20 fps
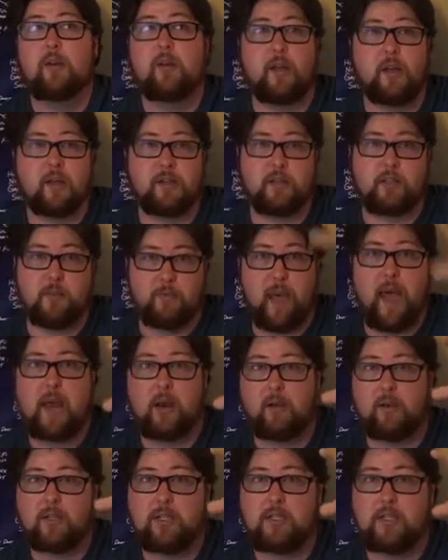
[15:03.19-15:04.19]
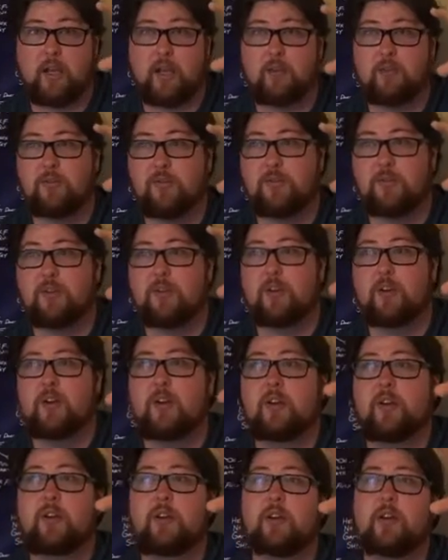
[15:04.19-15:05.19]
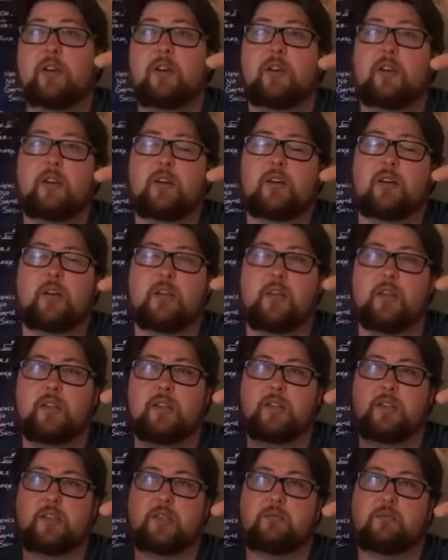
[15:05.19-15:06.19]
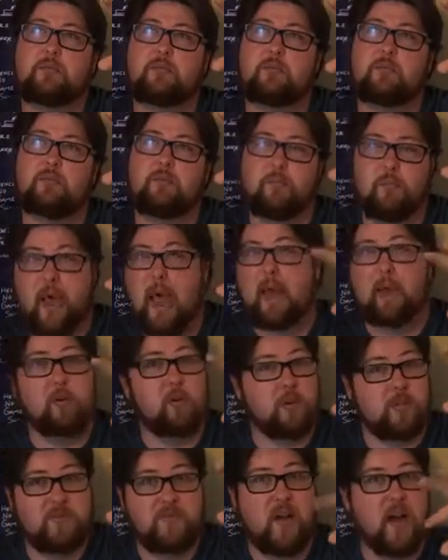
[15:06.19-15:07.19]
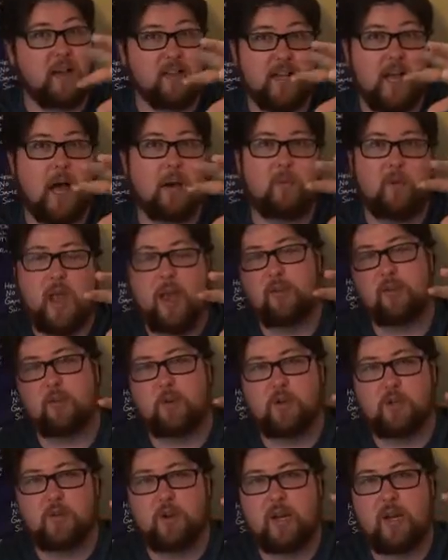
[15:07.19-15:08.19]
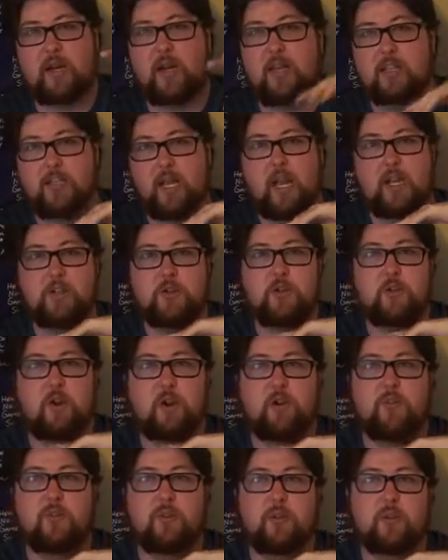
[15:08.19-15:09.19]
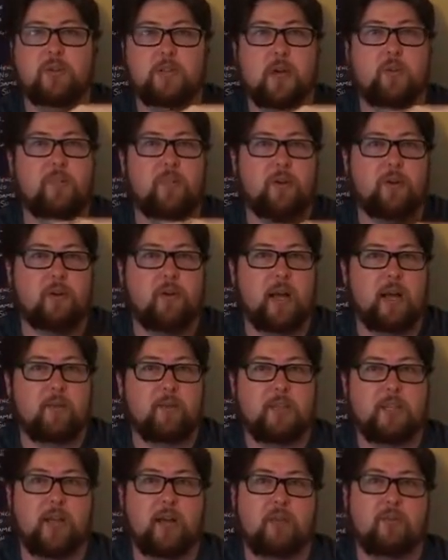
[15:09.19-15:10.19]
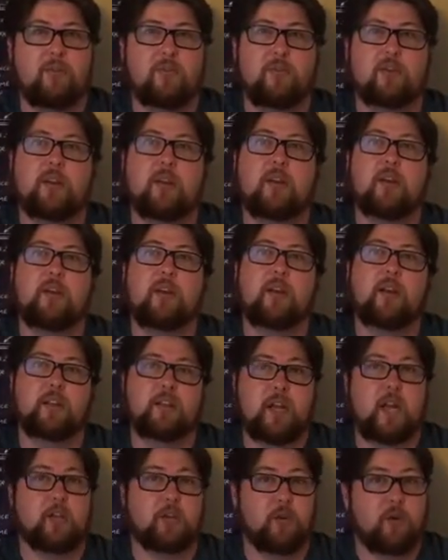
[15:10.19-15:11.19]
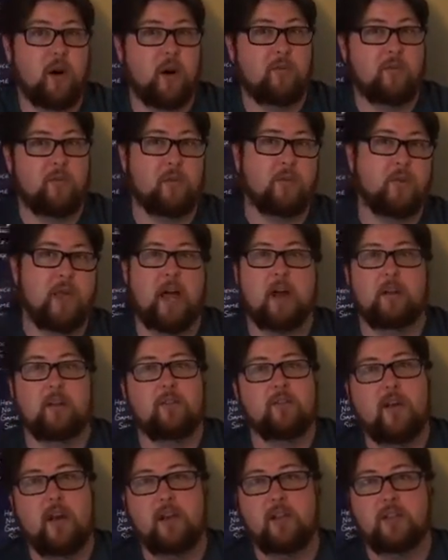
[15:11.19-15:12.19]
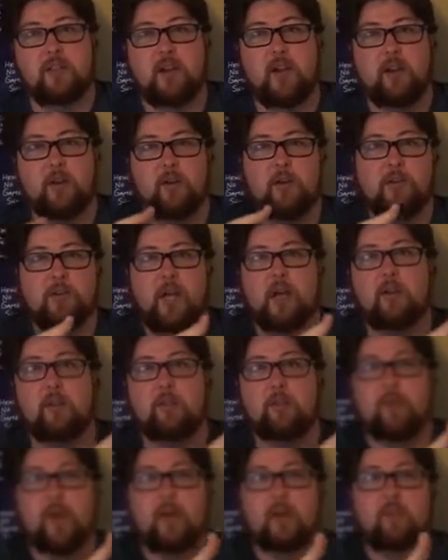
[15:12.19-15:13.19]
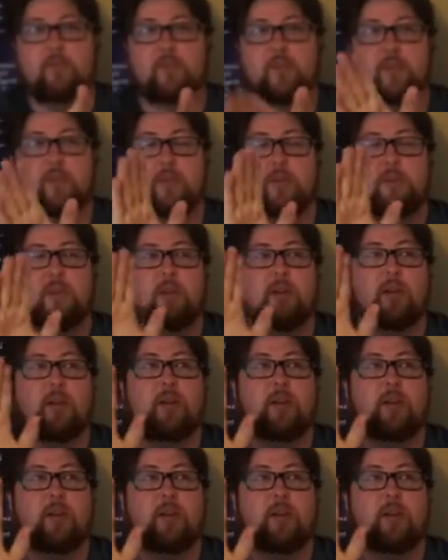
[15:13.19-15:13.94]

It's the battle itself. It's battle is fucked up. We have to retreat. It's Andrew Garfield up there by himself. It's Andrew Garfield down in the fucking tunnels under the battlefield.